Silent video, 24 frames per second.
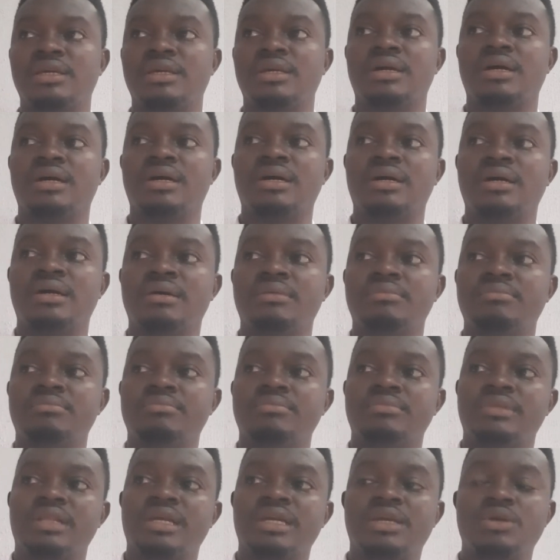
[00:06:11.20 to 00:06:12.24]

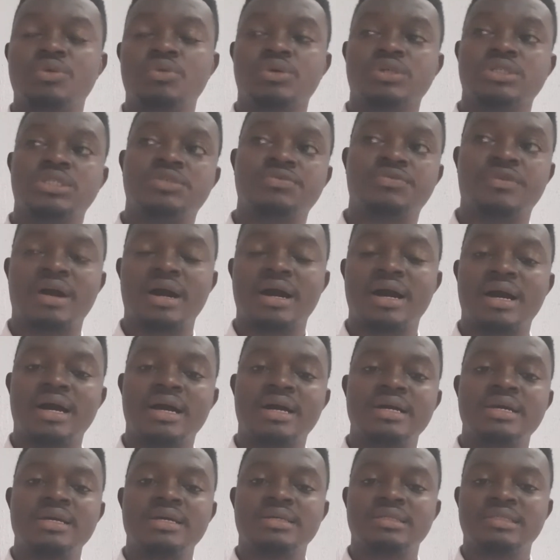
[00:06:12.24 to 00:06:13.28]
Lekki was
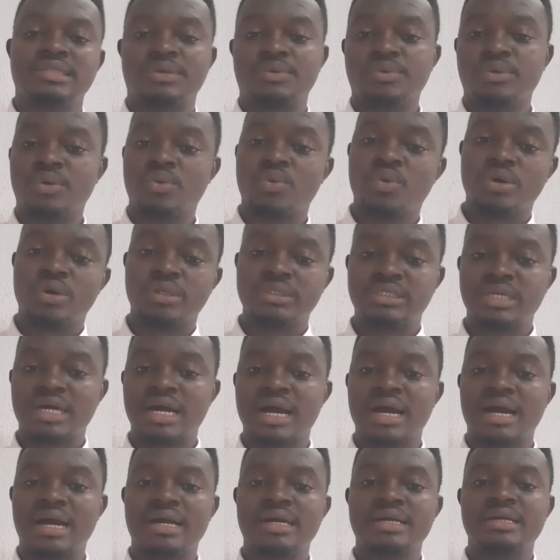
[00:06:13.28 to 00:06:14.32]
far, there were
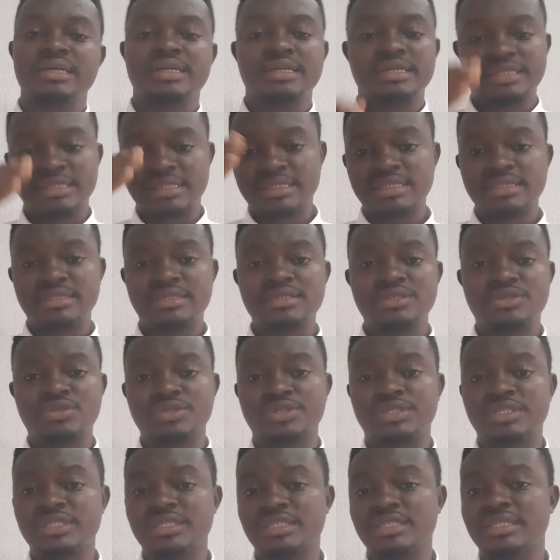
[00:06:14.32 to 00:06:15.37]
water. It's easy to
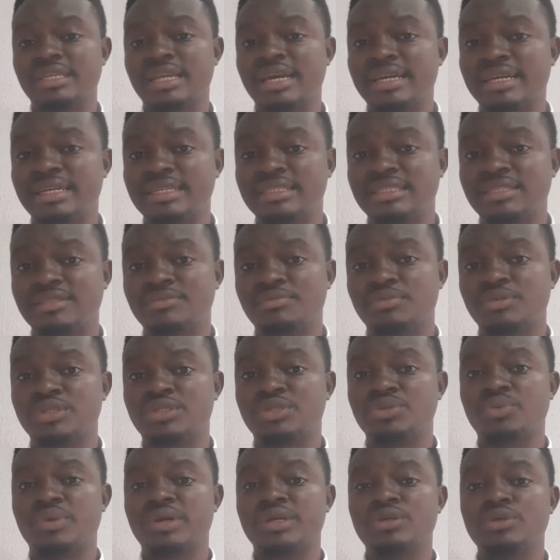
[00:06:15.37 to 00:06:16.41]
see the negative,
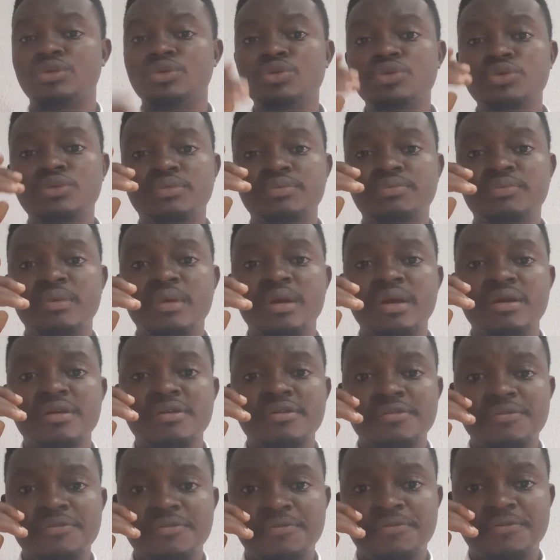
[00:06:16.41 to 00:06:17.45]
but when you look
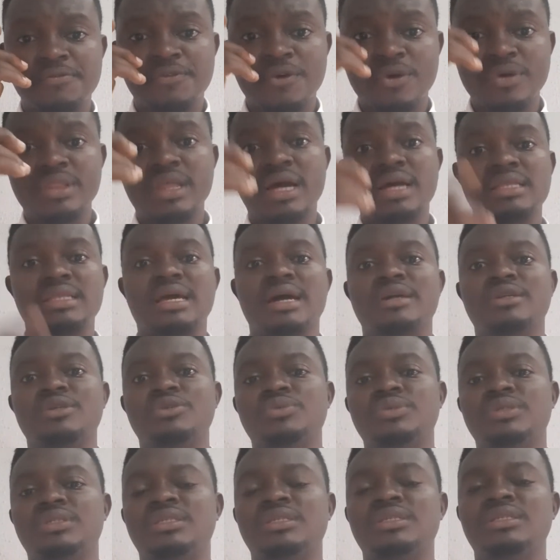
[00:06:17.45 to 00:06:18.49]
further down,
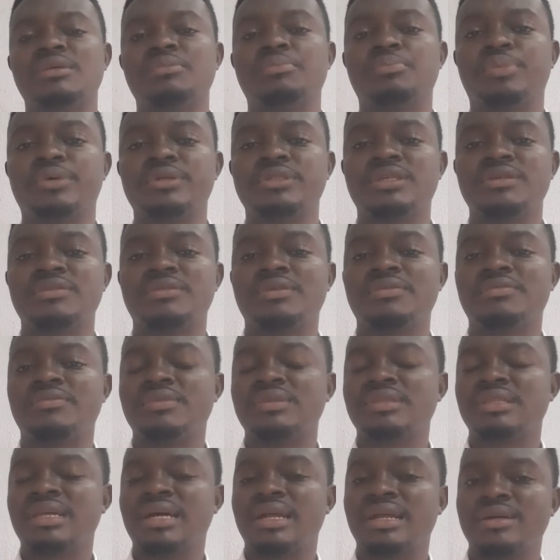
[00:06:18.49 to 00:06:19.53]
you see the positive
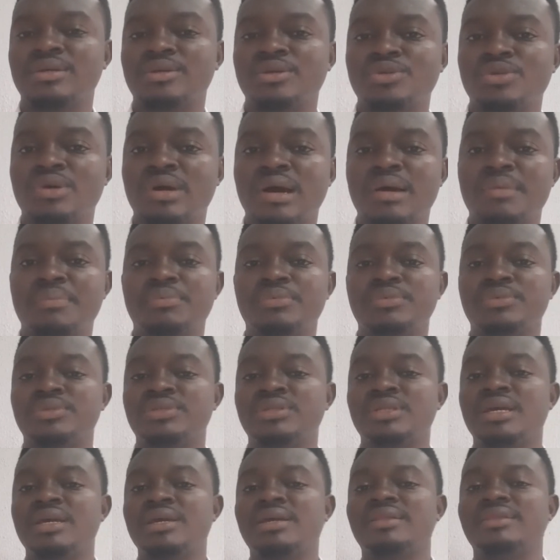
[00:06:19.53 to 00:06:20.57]
things that are going to
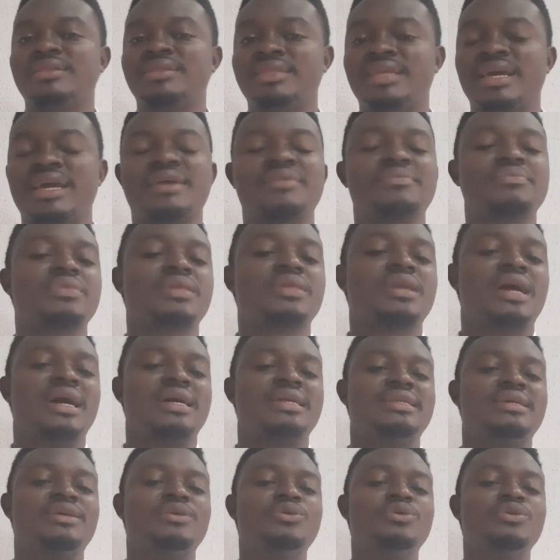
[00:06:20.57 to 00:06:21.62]
happen there.
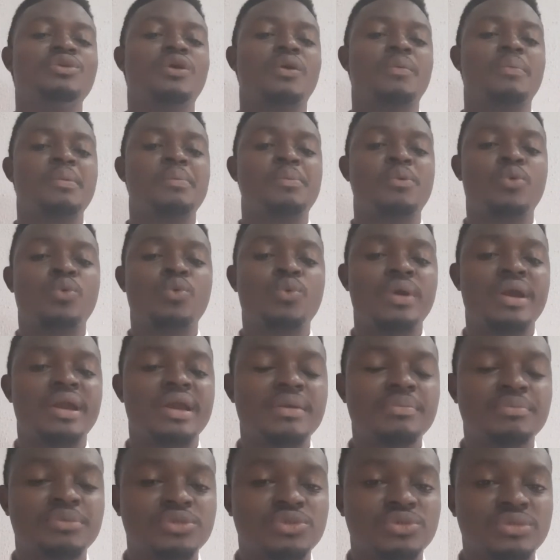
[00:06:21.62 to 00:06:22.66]
And a whole lot of people who were
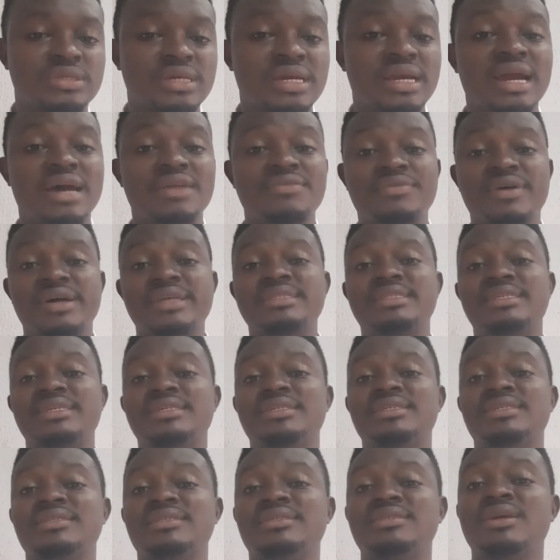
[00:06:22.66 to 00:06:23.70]
able to take
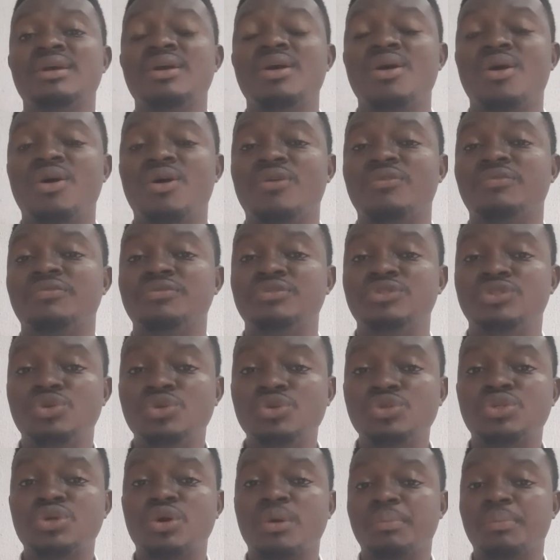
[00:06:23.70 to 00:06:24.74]
advantages of
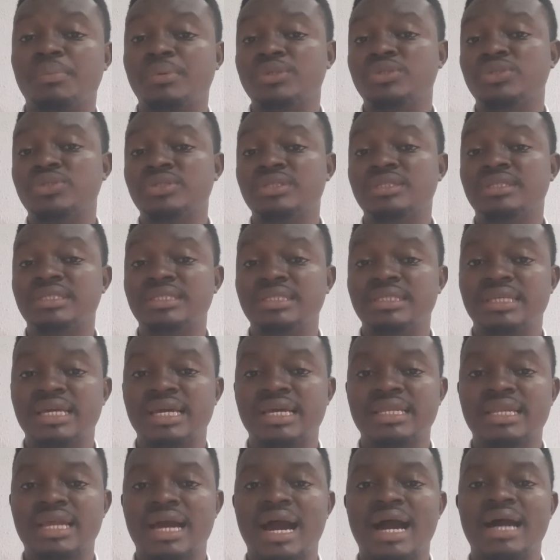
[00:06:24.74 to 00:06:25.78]
those opportunities
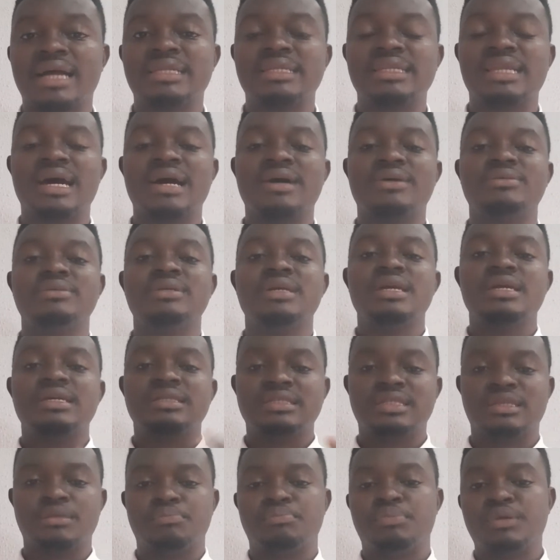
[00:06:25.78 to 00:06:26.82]
then are now
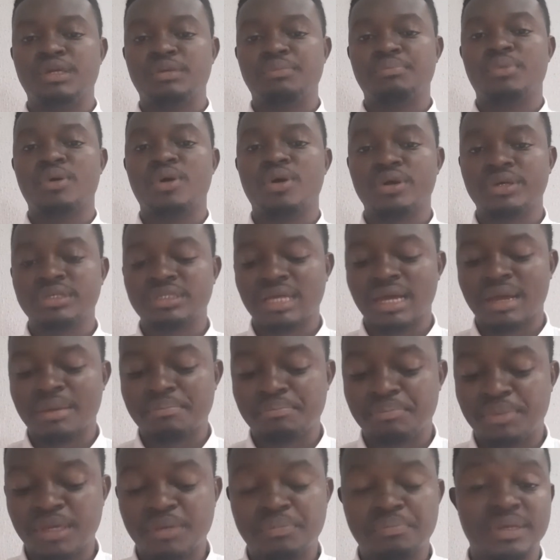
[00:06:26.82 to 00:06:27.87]
the big boys
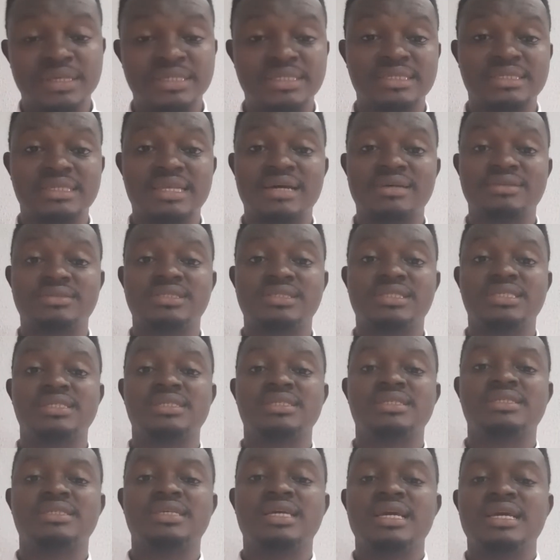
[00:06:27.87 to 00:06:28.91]
and big
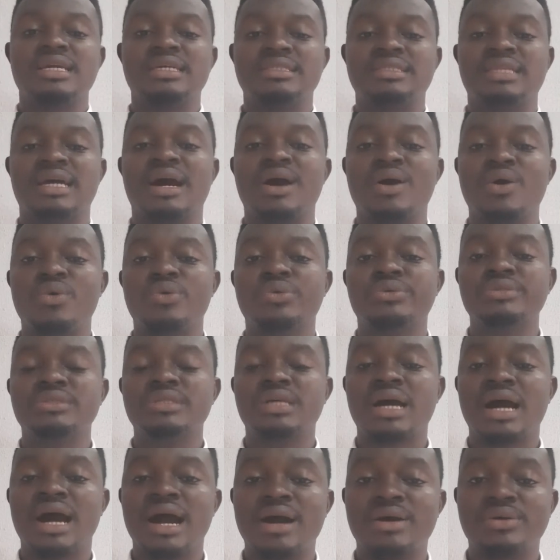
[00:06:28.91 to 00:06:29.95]
personalities that own
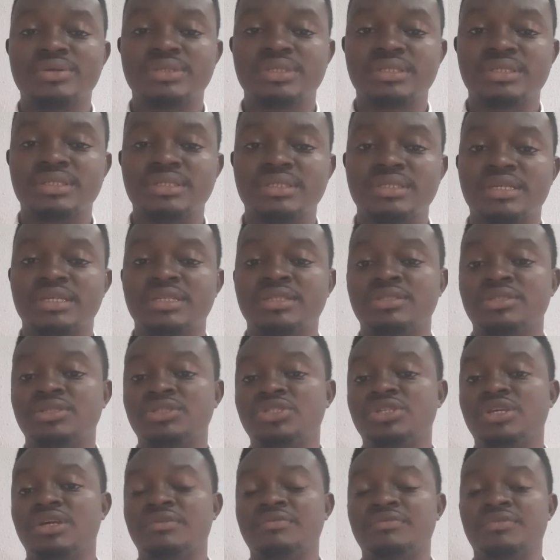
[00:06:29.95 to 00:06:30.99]
houses in
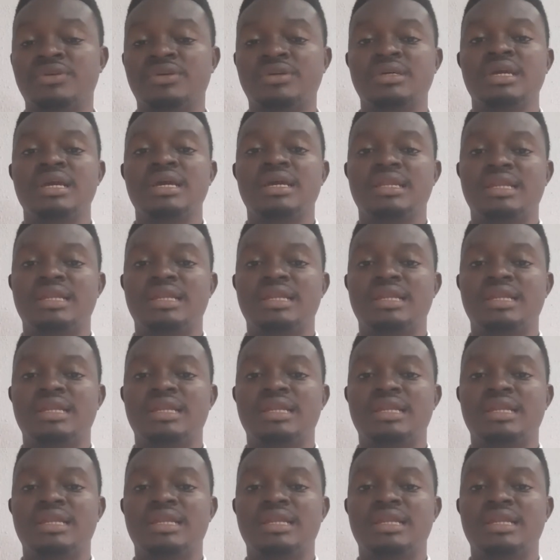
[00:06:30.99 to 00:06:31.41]
Chevron.